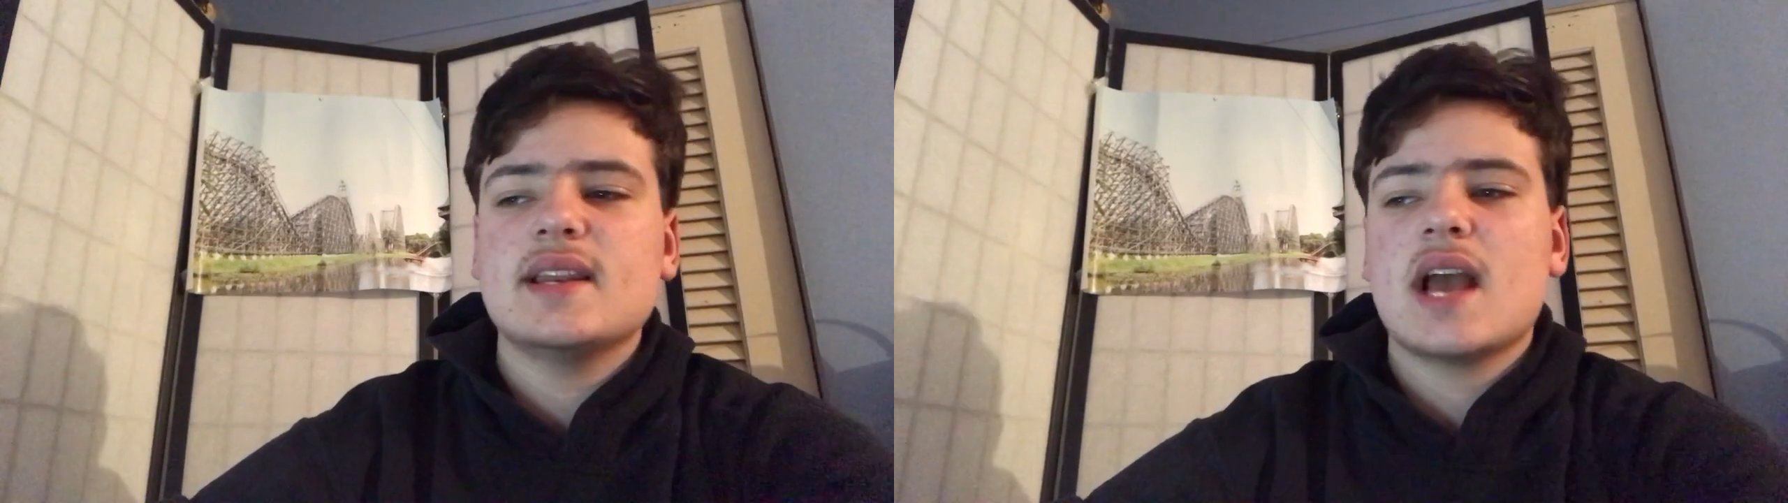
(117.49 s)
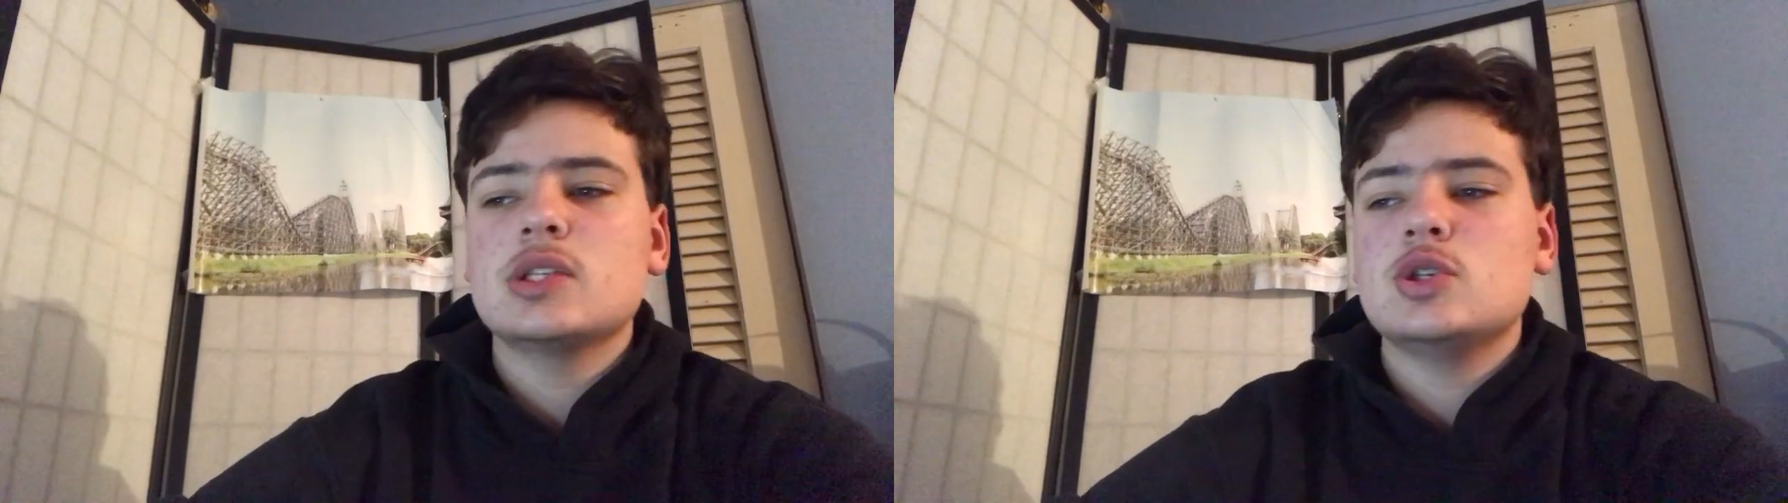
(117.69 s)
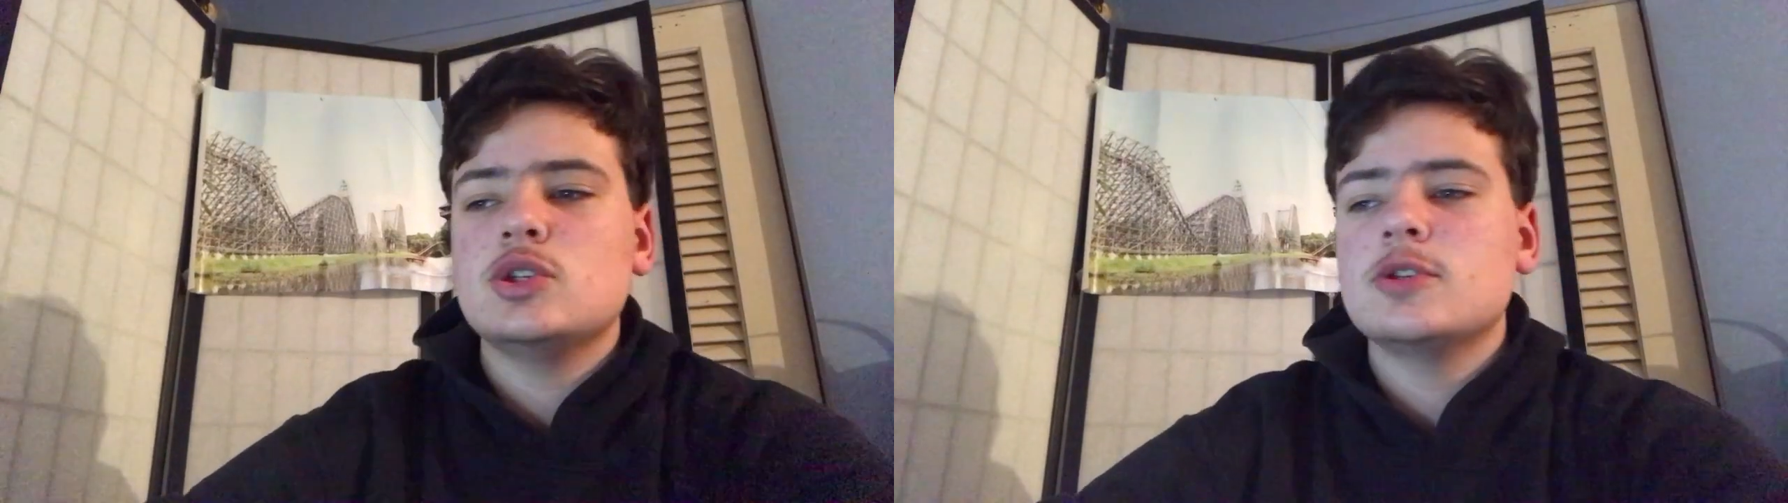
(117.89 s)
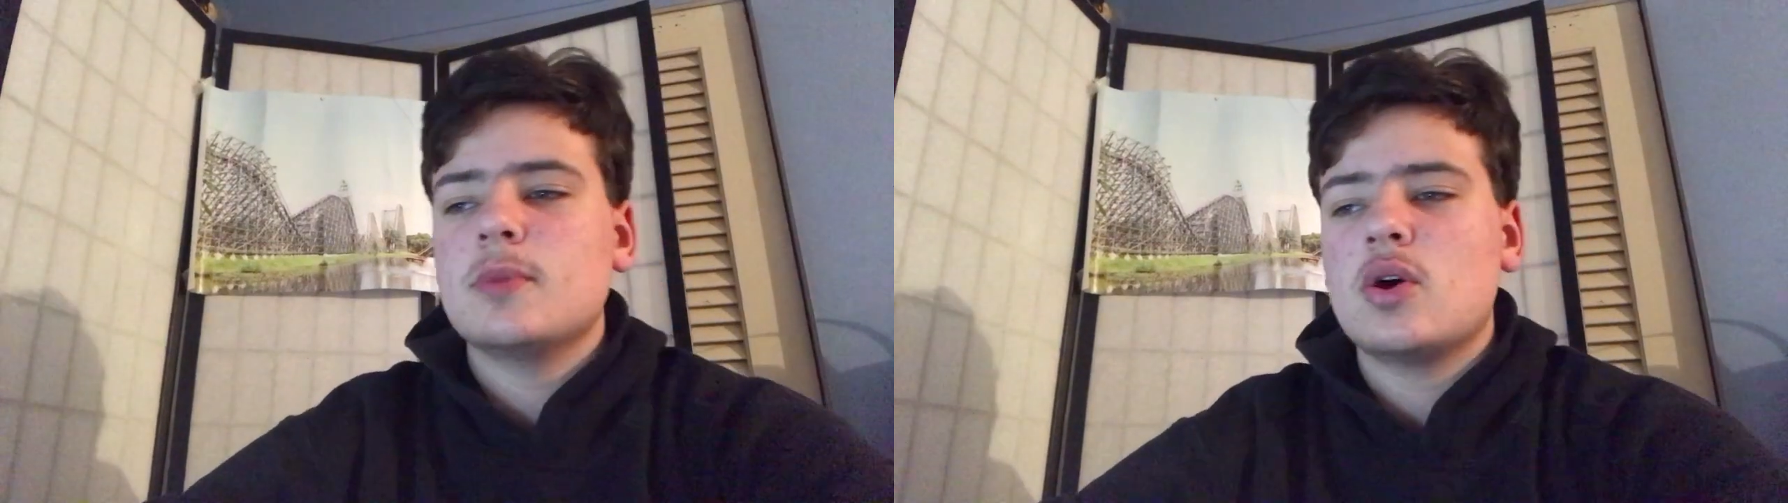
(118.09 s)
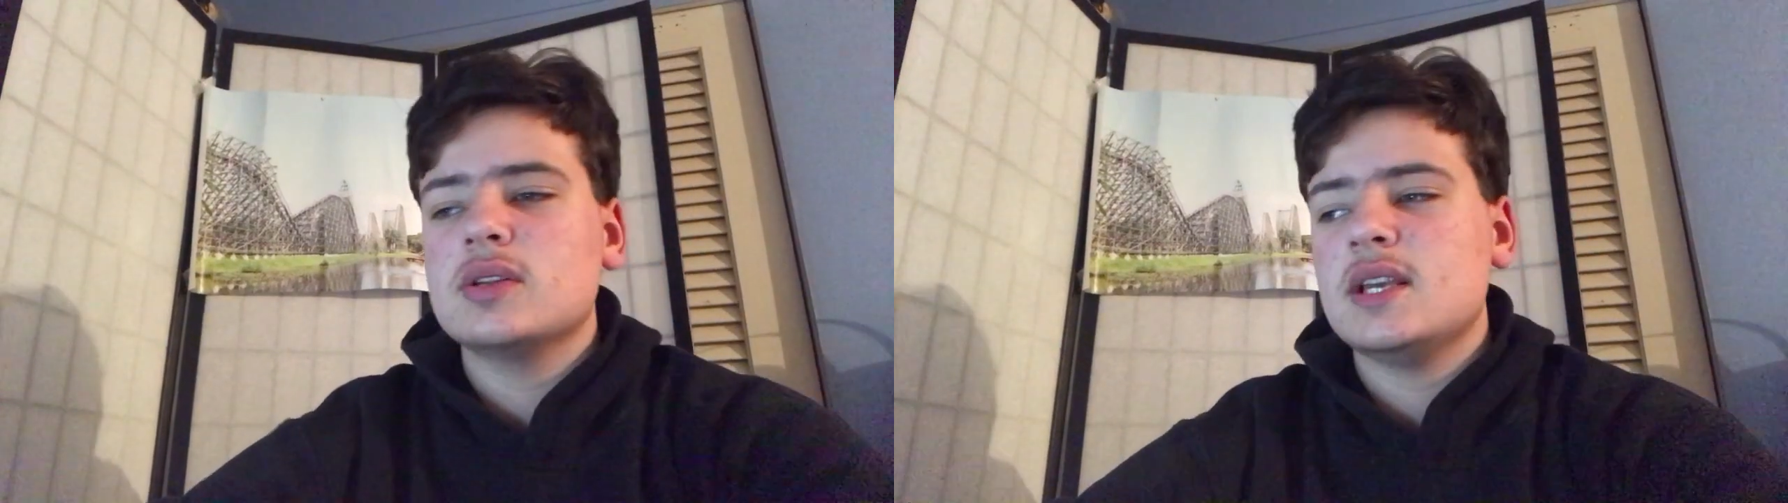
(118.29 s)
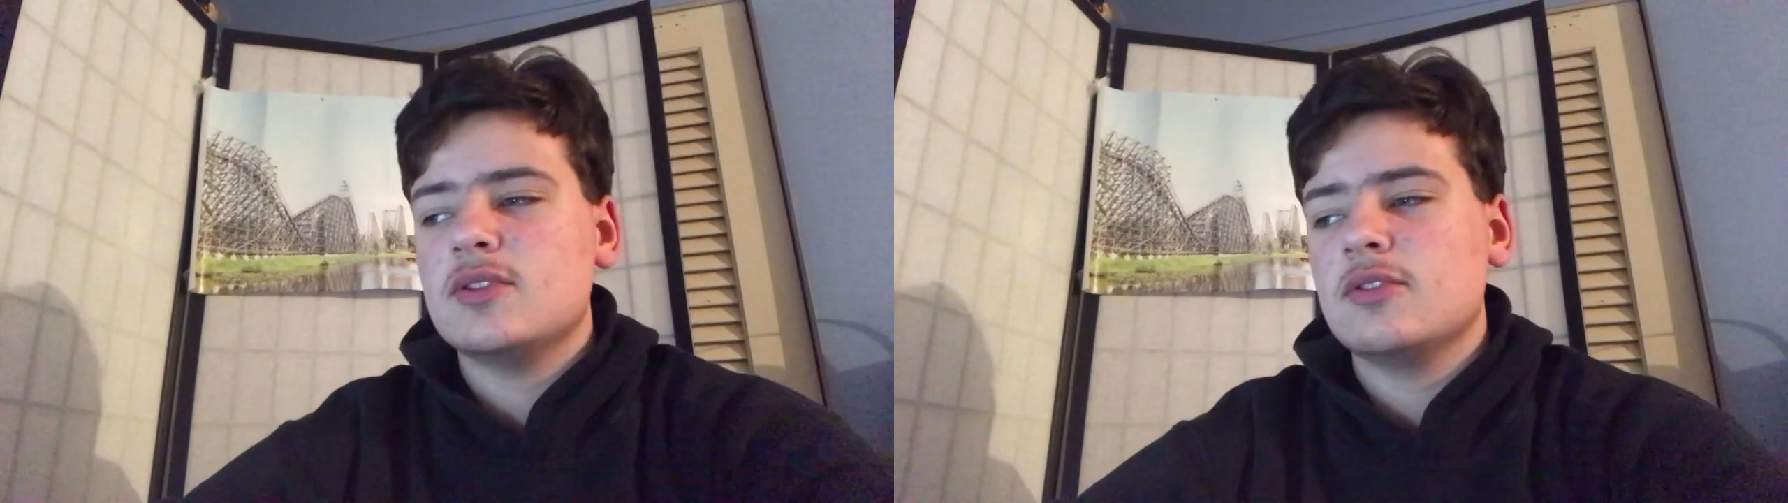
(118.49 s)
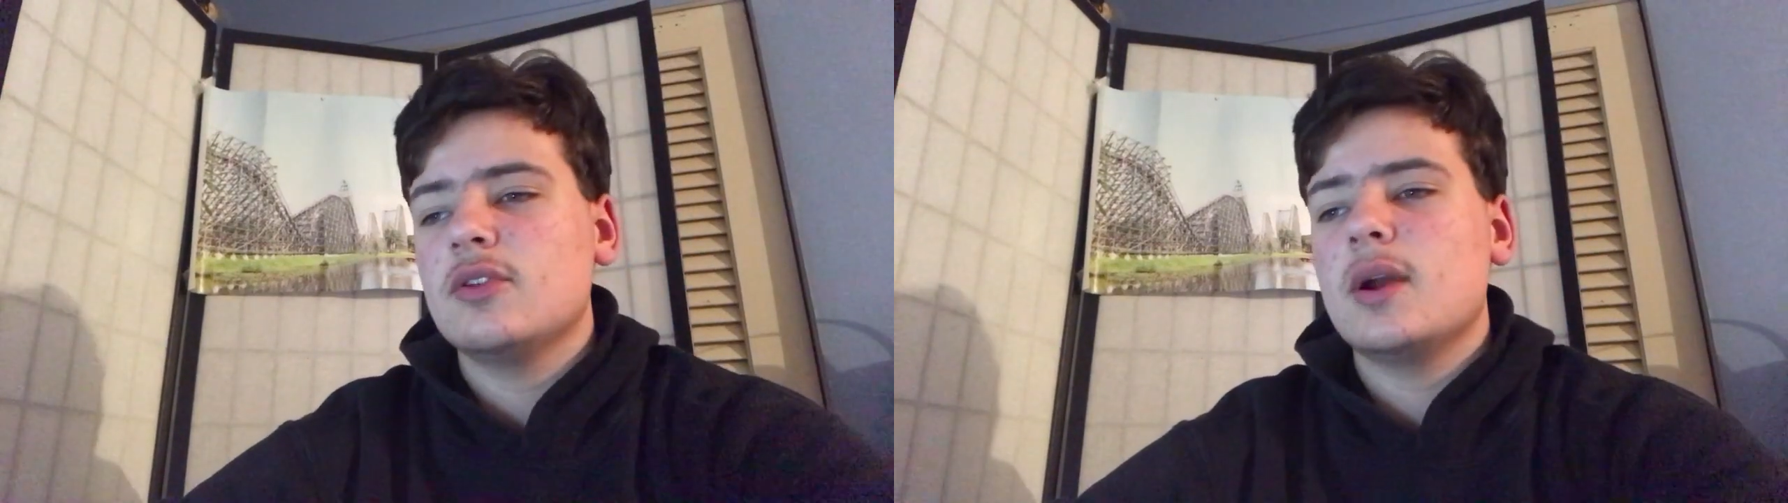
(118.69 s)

not too small either.